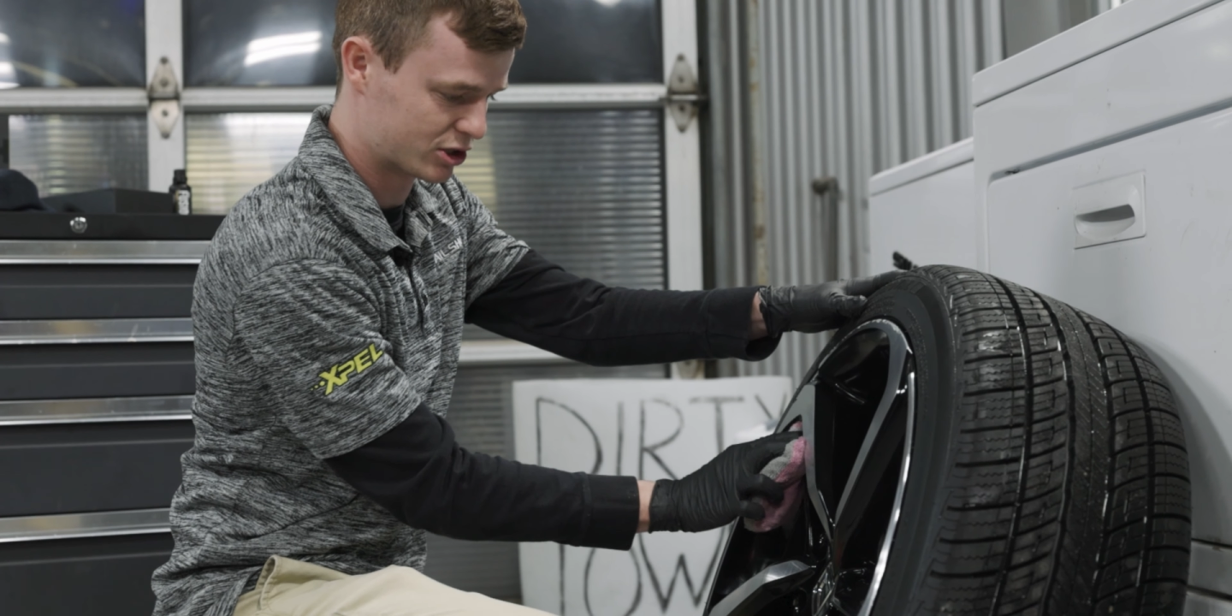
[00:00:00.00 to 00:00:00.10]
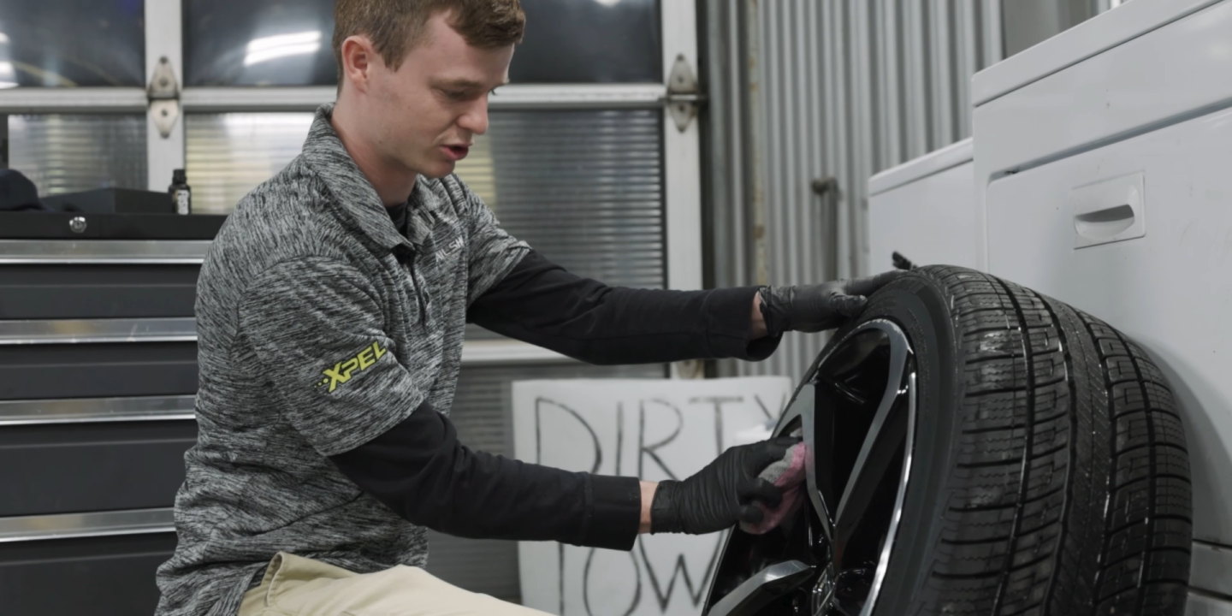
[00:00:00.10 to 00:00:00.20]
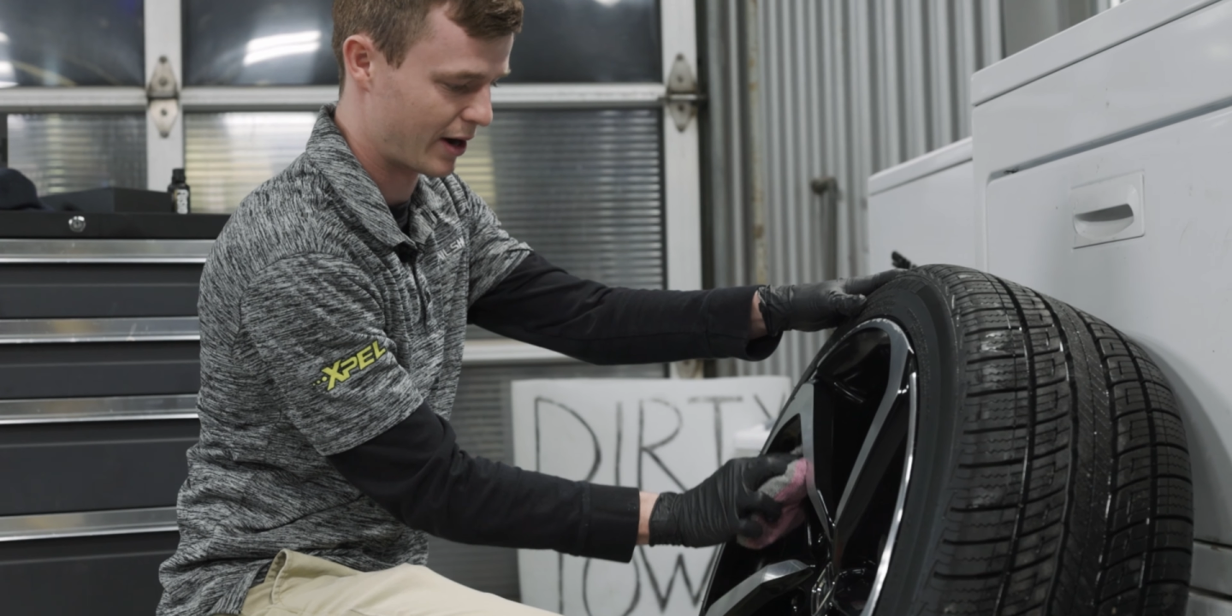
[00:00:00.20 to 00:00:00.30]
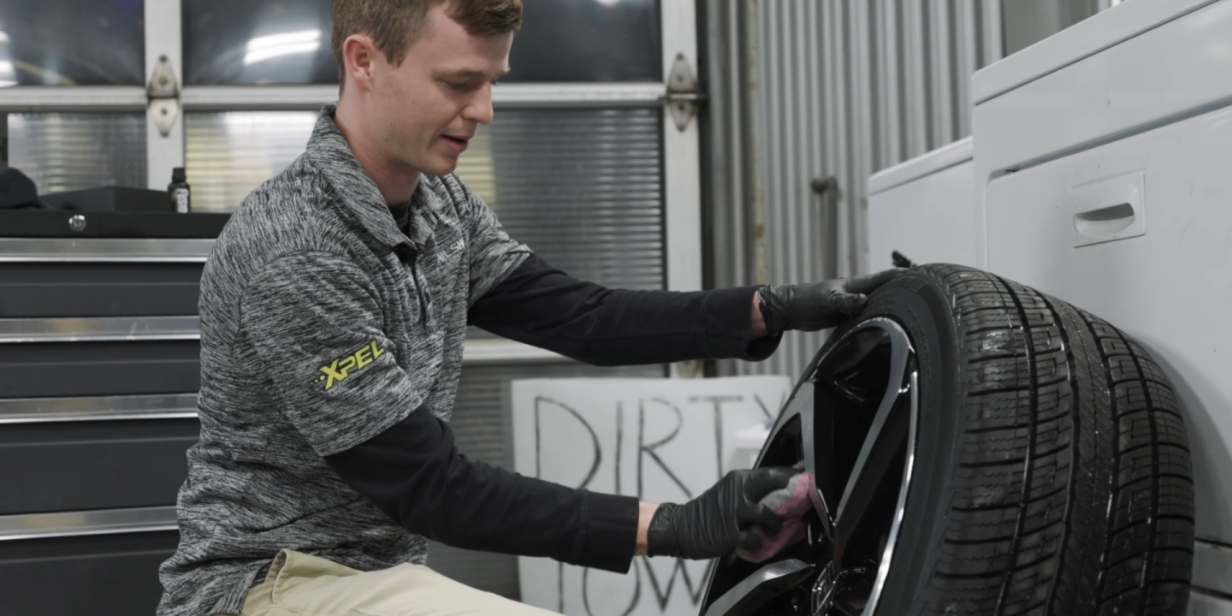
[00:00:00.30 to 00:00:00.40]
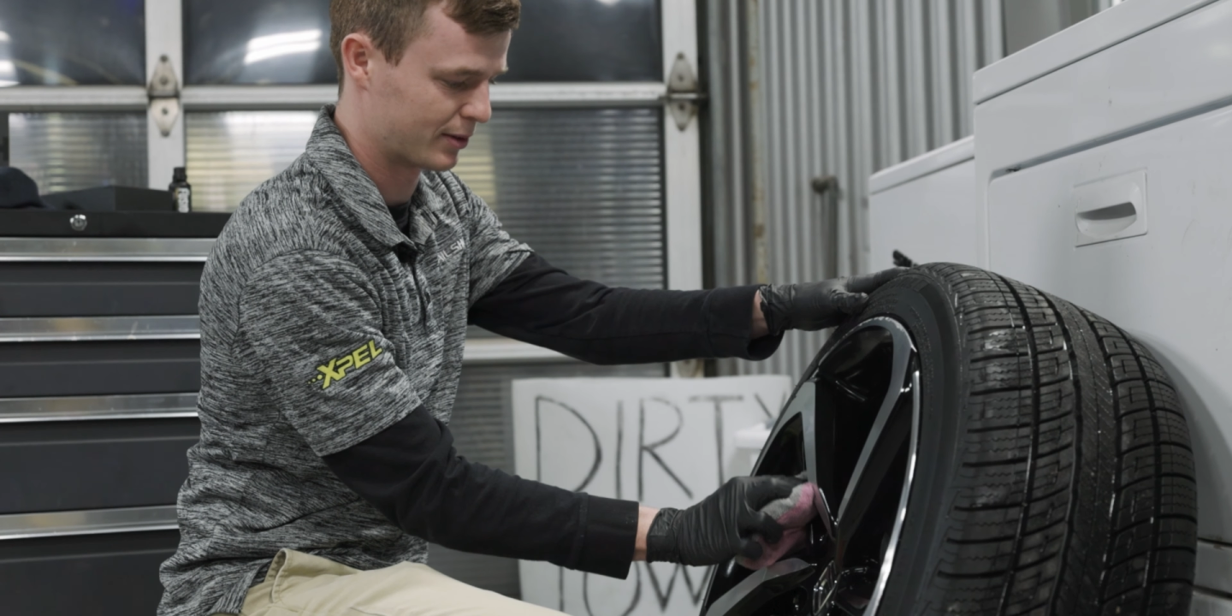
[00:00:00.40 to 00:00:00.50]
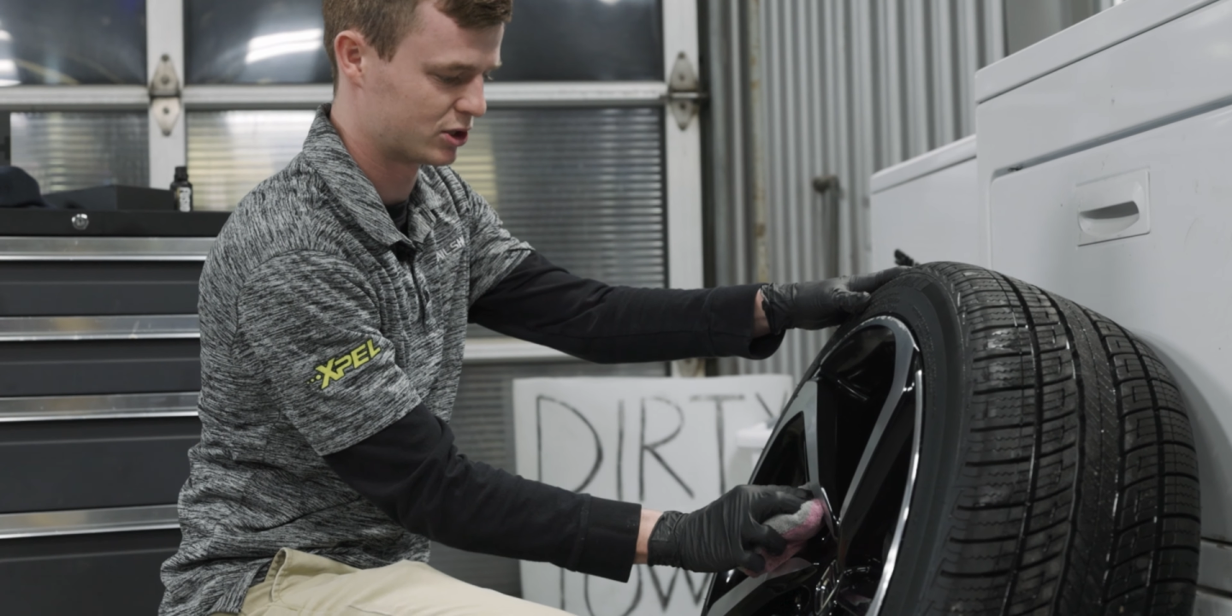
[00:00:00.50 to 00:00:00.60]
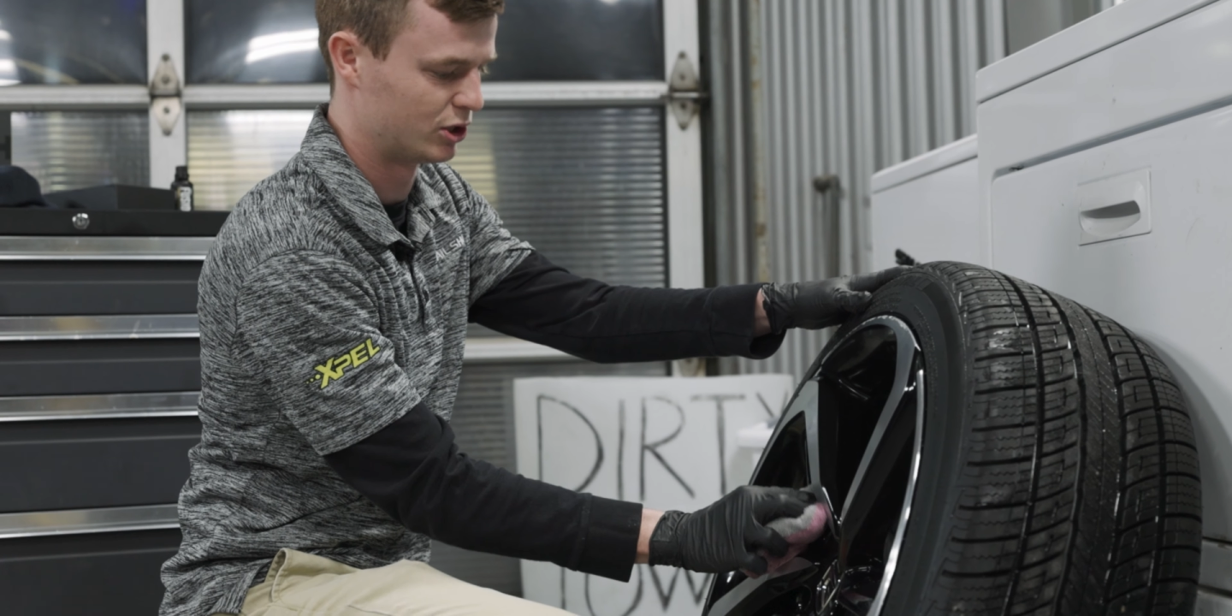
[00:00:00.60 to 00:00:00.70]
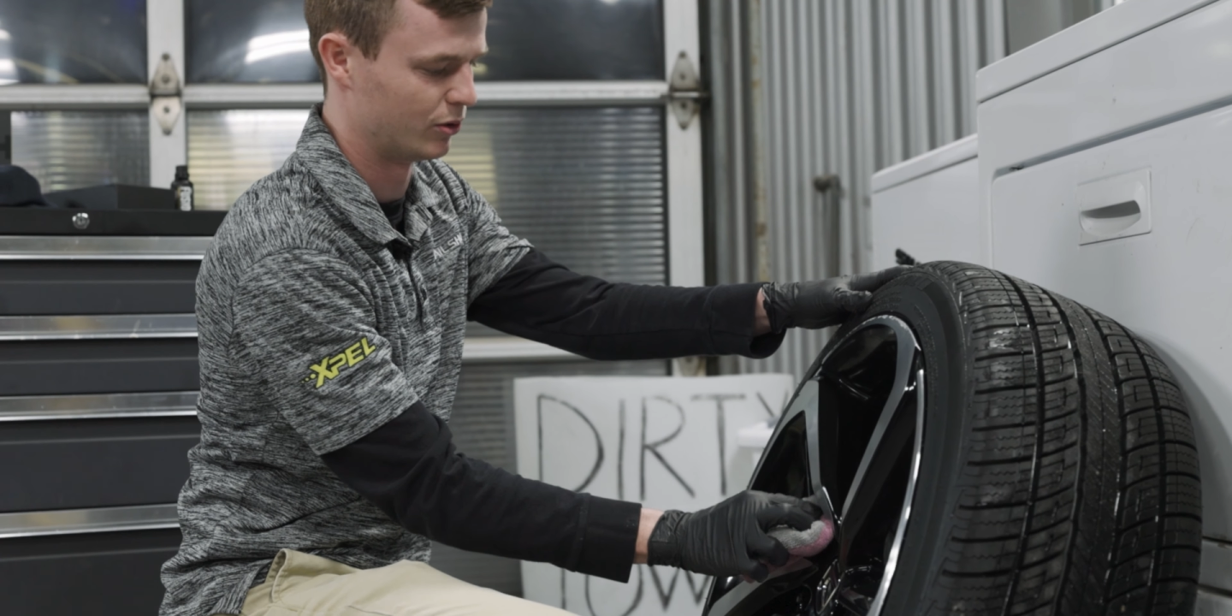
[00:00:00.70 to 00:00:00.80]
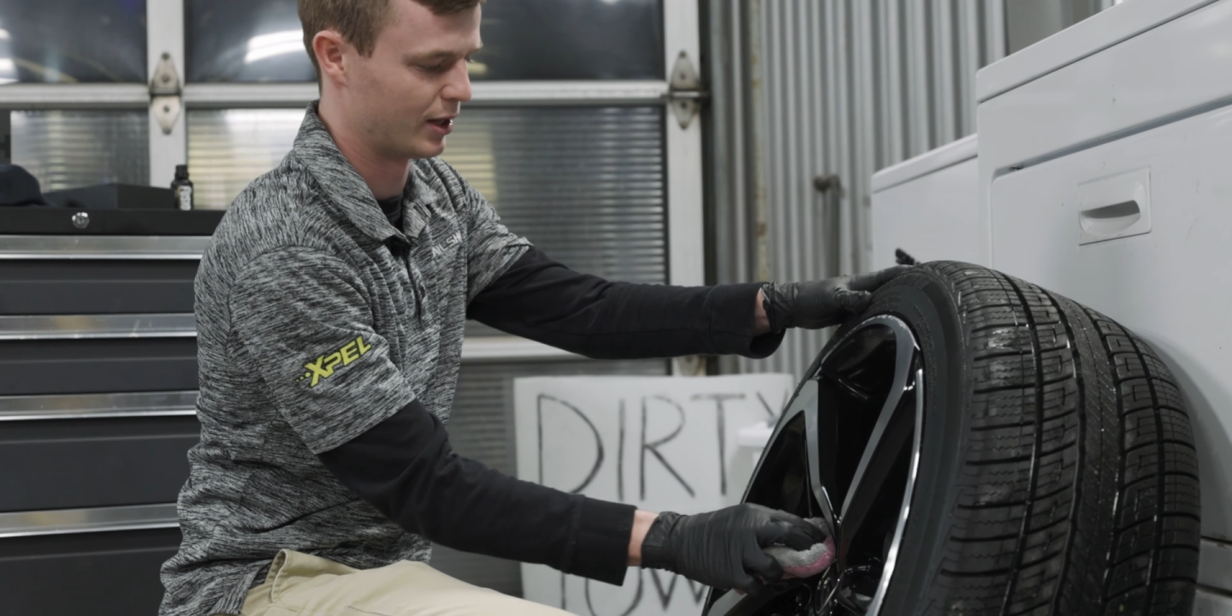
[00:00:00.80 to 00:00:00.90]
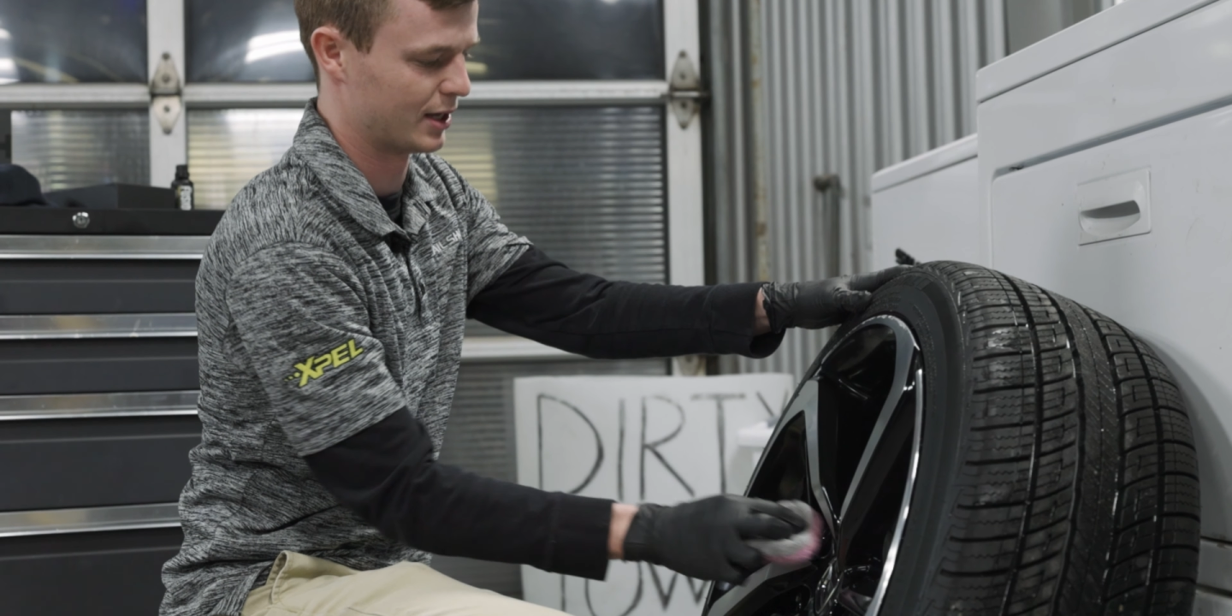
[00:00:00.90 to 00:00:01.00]
ceramics
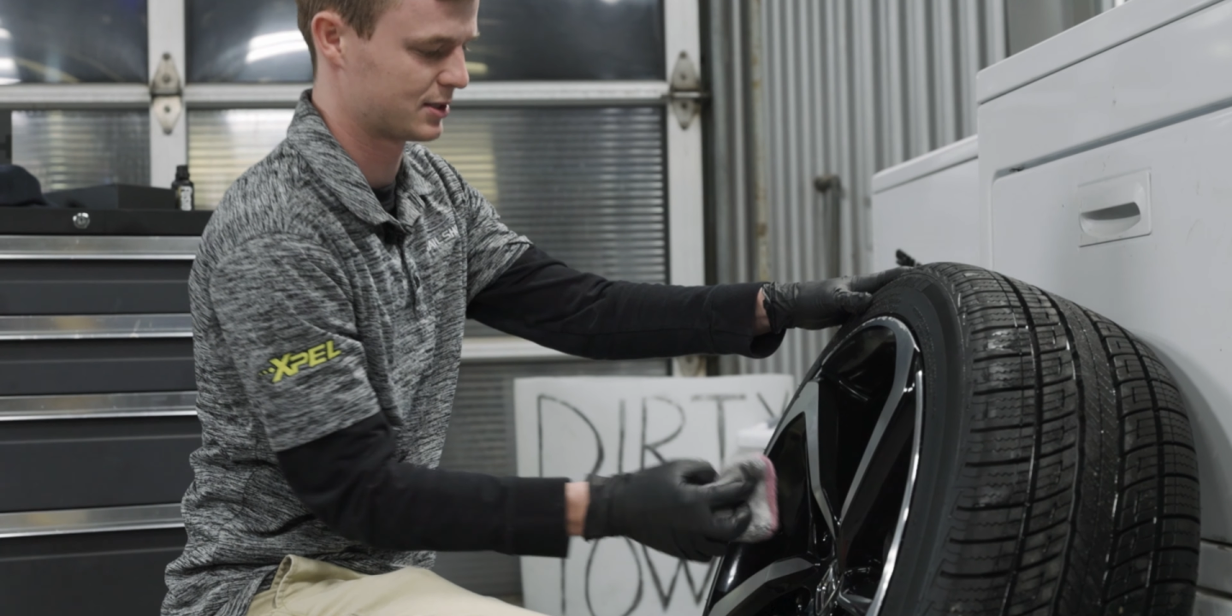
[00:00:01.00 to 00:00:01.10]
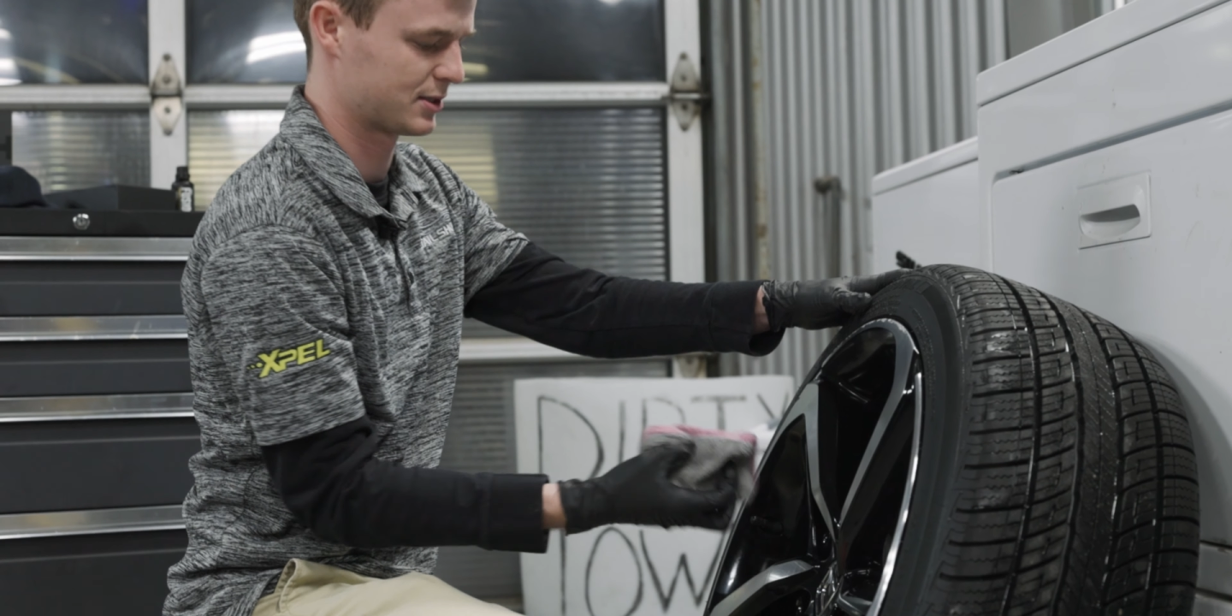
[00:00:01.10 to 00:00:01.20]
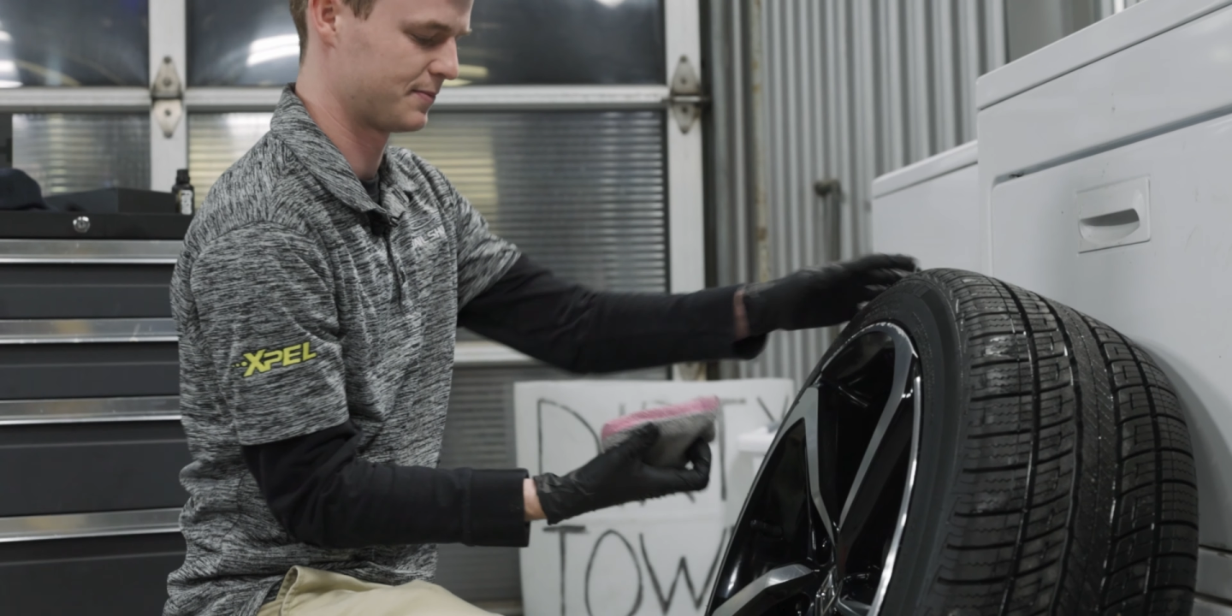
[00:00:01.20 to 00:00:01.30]
do this.